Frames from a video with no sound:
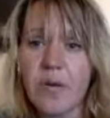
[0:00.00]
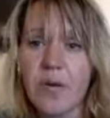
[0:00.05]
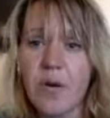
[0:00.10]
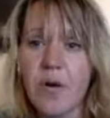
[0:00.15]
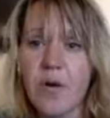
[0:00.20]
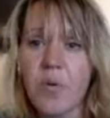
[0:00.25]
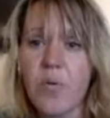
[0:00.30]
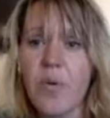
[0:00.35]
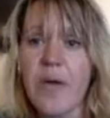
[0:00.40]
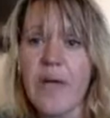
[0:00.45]

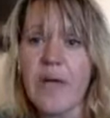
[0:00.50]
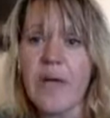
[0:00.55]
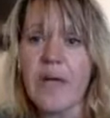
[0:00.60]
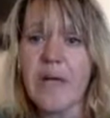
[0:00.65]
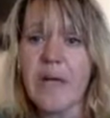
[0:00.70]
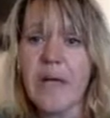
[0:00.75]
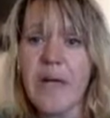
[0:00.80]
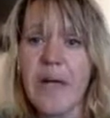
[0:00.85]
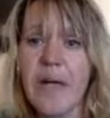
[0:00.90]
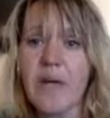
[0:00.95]
hallway?
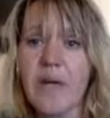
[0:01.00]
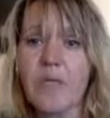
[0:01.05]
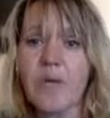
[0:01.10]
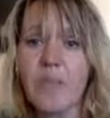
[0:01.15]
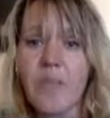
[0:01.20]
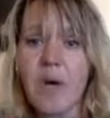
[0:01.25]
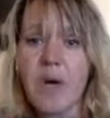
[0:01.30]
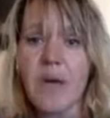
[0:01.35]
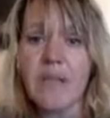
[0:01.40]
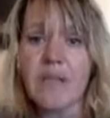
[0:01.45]
And
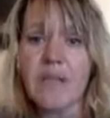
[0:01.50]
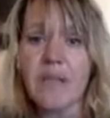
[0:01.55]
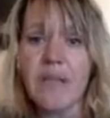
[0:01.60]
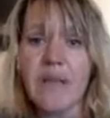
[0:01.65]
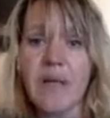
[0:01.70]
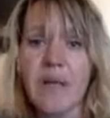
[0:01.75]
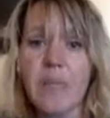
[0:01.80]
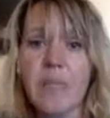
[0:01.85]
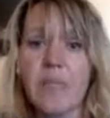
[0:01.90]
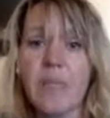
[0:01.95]
remind
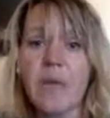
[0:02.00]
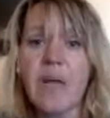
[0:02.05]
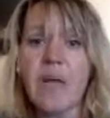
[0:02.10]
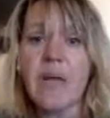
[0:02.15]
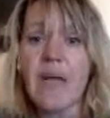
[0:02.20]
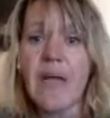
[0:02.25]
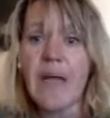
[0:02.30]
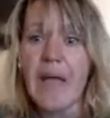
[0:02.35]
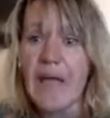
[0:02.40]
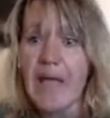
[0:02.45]
them
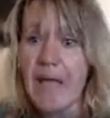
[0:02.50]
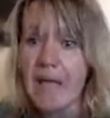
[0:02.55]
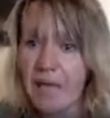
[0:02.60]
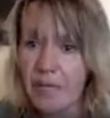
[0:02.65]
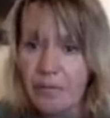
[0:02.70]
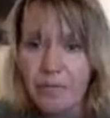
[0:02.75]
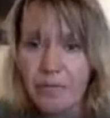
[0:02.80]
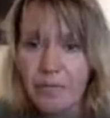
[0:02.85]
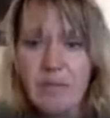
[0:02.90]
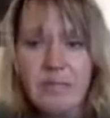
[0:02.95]

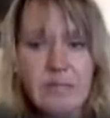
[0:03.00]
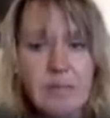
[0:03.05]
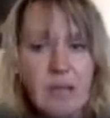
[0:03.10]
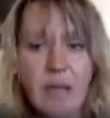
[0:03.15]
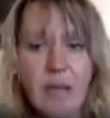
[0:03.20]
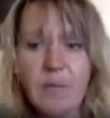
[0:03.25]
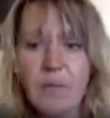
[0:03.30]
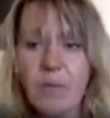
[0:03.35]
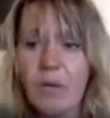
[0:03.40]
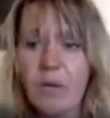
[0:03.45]
every
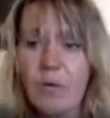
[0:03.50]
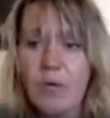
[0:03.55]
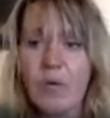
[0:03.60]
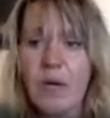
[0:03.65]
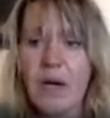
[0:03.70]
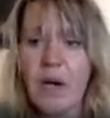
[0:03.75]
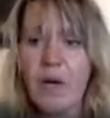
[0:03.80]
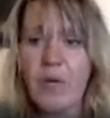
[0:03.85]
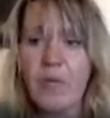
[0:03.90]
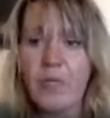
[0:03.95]
time you go
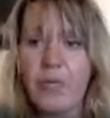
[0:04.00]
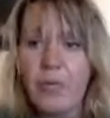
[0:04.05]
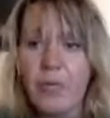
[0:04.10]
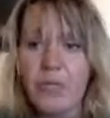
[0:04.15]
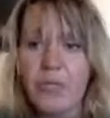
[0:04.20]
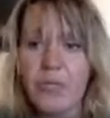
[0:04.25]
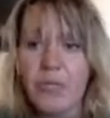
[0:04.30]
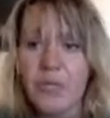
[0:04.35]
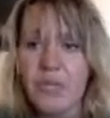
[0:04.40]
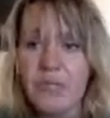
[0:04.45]
out for
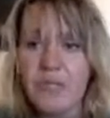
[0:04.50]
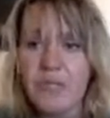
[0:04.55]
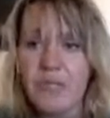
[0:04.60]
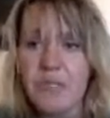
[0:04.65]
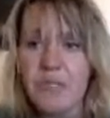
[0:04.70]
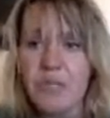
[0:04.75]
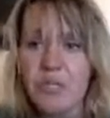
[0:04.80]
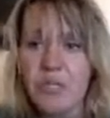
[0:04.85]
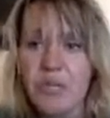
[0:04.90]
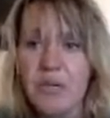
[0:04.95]

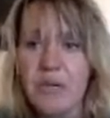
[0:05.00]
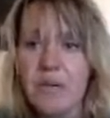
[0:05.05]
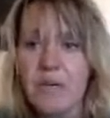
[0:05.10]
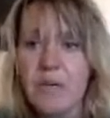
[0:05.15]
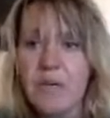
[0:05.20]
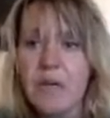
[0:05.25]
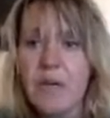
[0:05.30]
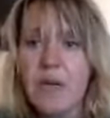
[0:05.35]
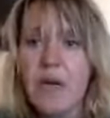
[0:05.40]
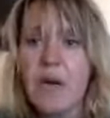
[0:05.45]
transition.
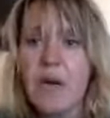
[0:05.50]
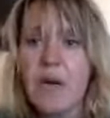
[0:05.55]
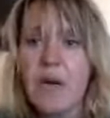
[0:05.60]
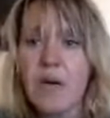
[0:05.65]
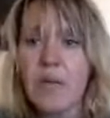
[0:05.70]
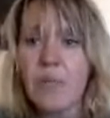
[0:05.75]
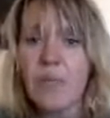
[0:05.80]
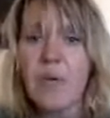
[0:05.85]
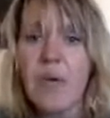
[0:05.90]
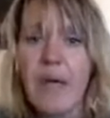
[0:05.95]

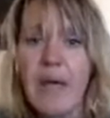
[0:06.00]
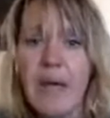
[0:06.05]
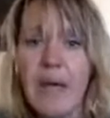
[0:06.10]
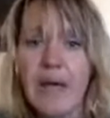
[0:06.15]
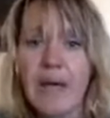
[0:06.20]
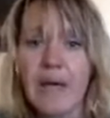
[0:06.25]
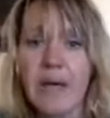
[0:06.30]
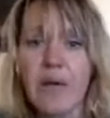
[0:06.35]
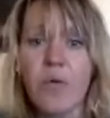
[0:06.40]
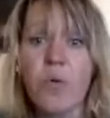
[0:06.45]

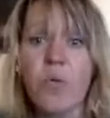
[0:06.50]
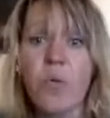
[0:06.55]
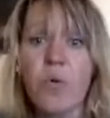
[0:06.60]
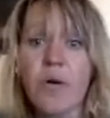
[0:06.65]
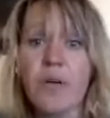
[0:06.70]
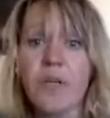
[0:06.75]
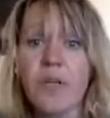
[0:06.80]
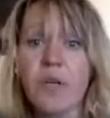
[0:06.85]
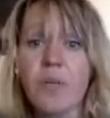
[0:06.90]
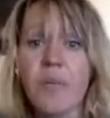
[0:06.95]
Or
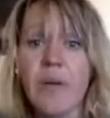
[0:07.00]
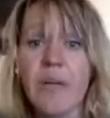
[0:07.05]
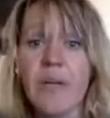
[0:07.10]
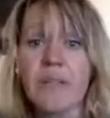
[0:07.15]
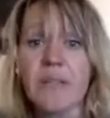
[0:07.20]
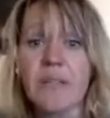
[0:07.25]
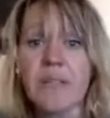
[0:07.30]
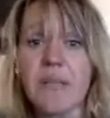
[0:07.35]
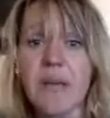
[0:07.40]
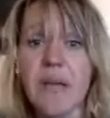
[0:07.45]
you might
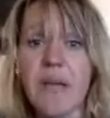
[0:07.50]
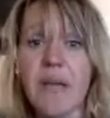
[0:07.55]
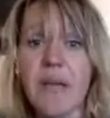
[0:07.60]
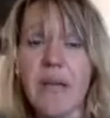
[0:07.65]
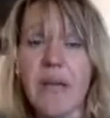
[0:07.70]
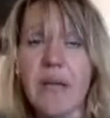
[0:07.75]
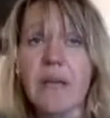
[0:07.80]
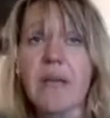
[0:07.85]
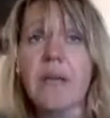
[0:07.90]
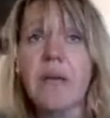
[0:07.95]
say,
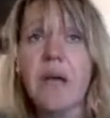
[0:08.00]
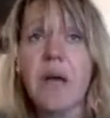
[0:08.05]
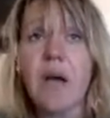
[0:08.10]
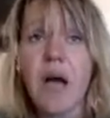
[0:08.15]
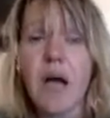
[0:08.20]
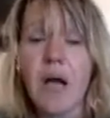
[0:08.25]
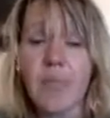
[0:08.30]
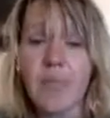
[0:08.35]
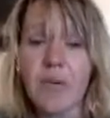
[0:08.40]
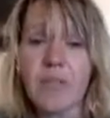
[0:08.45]

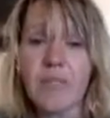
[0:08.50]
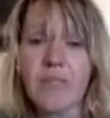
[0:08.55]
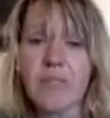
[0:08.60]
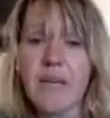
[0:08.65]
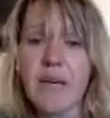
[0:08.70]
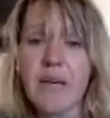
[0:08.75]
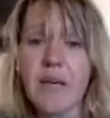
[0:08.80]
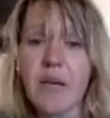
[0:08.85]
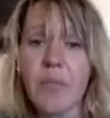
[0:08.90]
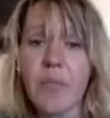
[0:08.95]
I'm going to say
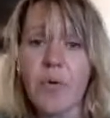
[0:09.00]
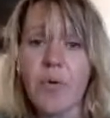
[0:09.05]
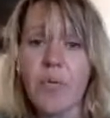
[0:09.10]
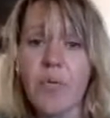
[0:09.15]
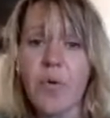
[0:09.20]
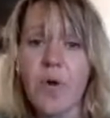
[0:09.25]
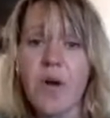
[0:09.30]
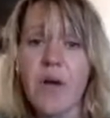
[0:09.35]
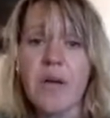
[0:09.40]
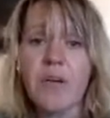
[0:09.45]
number
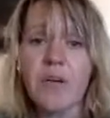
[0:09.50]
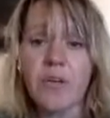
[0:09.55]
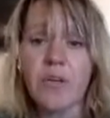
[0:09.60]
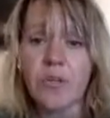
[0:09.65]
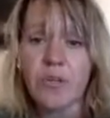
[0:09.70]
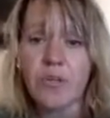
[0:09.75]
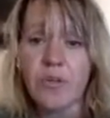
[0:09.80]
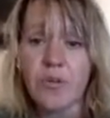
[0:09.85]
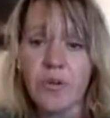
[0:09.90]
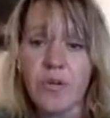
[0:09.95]
1,
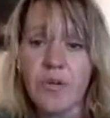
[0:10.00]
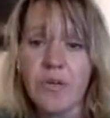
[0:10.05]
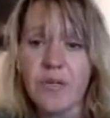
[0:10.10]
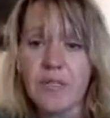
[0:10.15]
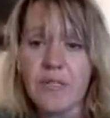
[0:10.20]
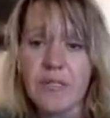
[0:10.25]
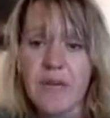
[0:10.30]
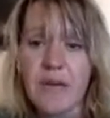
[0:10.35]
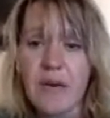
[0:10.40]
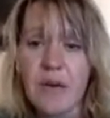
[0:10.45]
you're going to
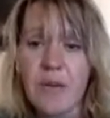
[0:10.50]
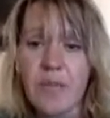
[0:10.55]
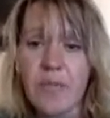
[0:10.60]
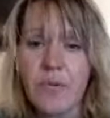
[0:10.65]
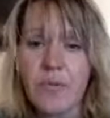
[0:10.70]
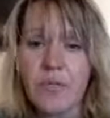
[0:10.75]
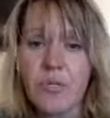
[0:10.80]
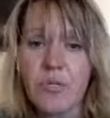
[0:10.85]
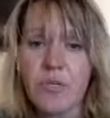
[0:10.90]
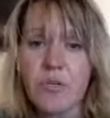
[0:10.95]
say number
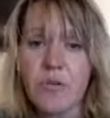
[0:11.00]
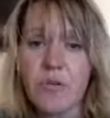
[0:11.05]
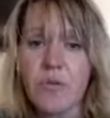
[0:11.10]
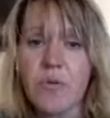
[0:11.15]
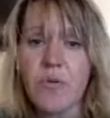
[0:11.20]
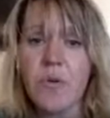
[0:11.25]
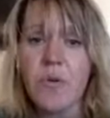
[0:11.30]
2,